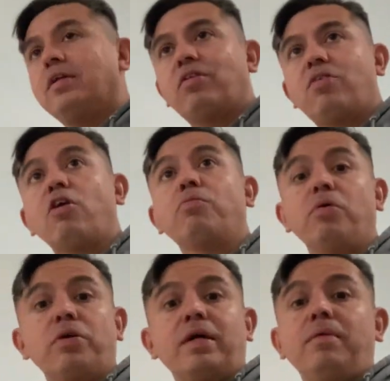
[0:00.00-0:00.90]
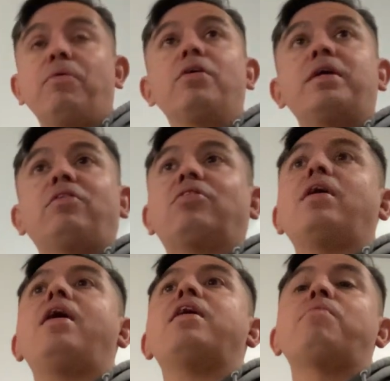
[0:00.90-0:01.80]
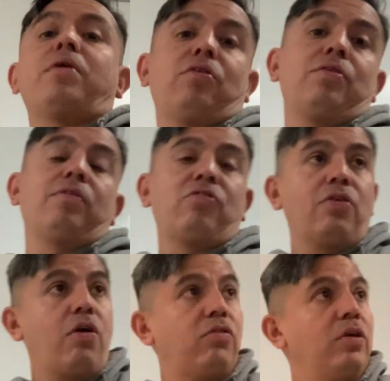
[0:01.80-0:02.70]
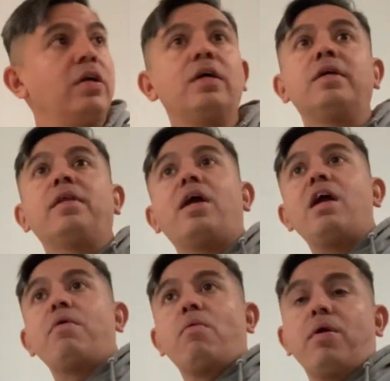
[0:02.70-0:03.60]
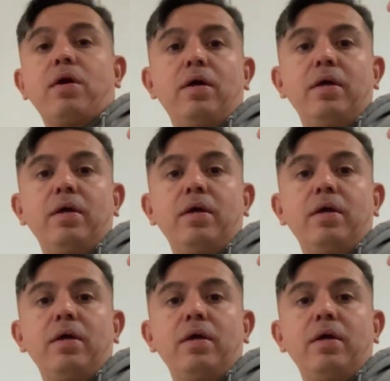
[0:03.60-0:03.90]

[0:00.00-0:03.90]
Stars. We look in the sky and we can see the stars. They're everywhere.